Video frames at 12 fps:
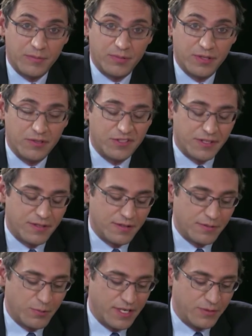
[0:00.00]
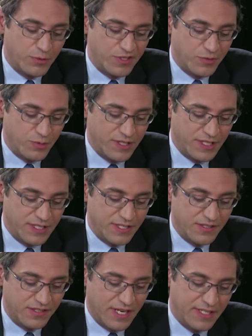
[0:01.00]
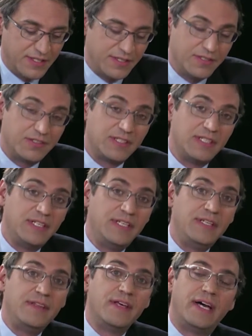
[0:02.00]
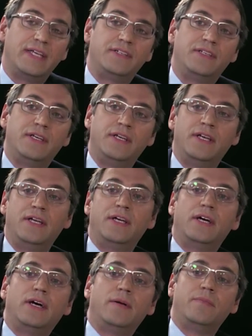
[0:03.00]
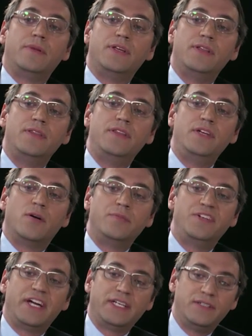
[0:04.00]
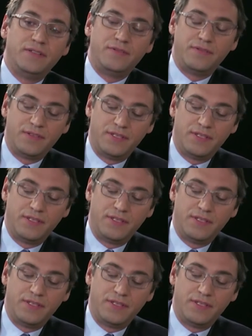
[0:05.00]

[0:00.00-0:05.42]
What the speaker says: approach and the way in which we designed it is clearly that the objective